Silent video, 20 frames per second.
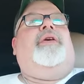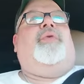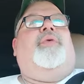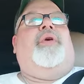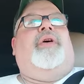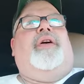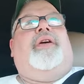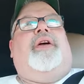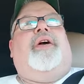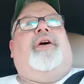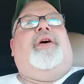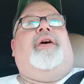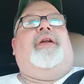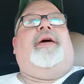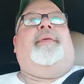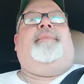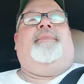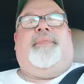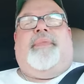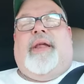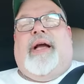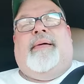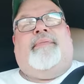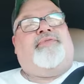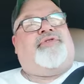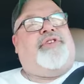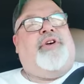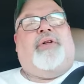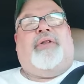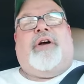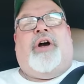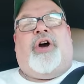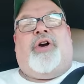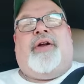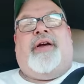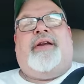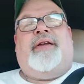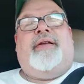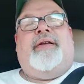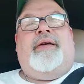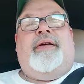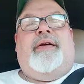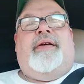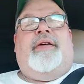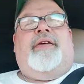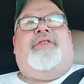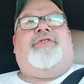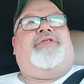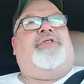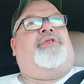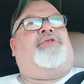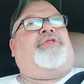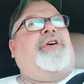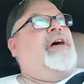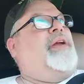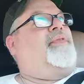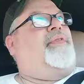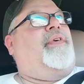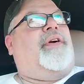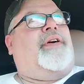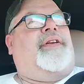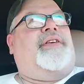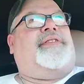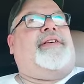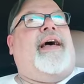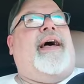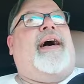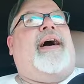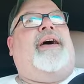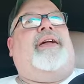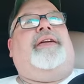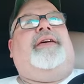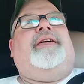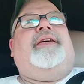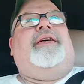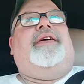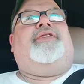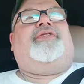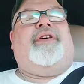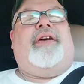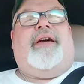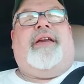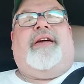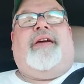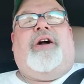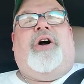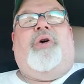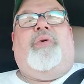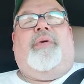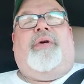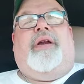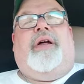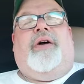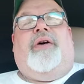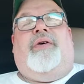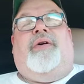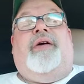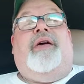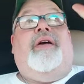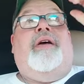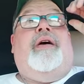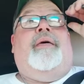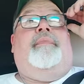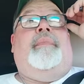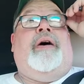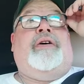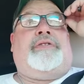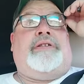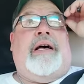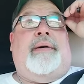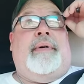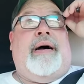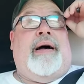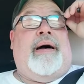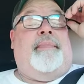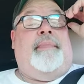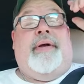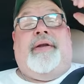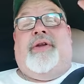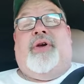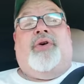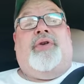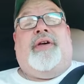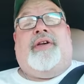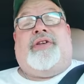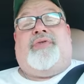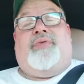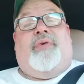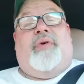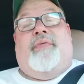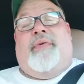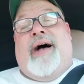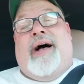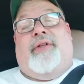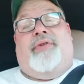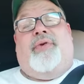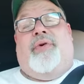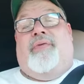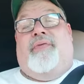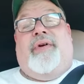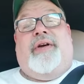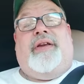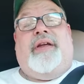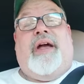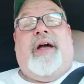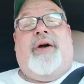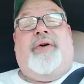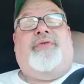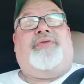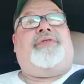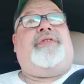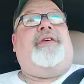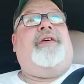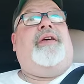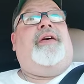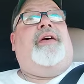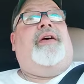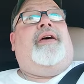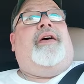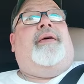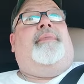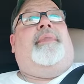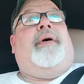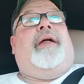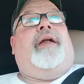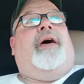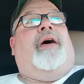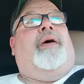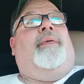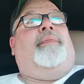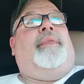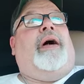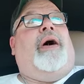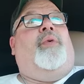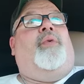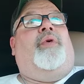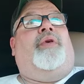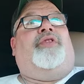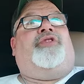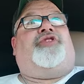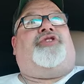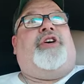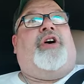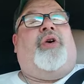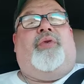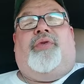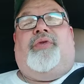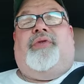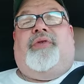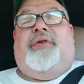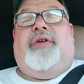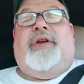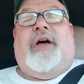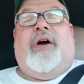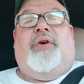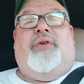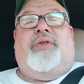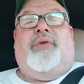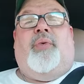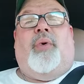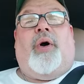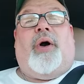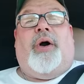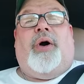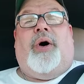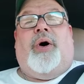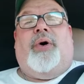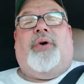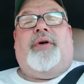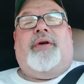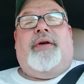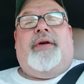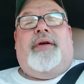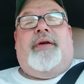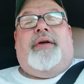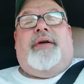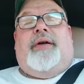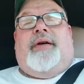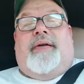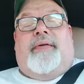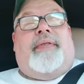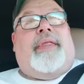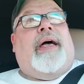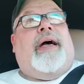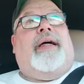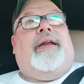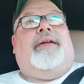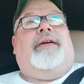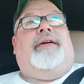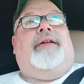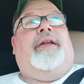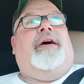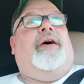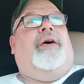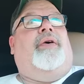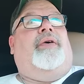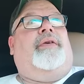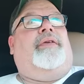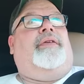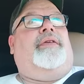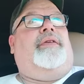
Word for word: really good. I'm I'm still learning, still trying to figure this out. I'm gonna go, you know, most time I've been doing this without doing videos. But um, I want to show you know the world that you know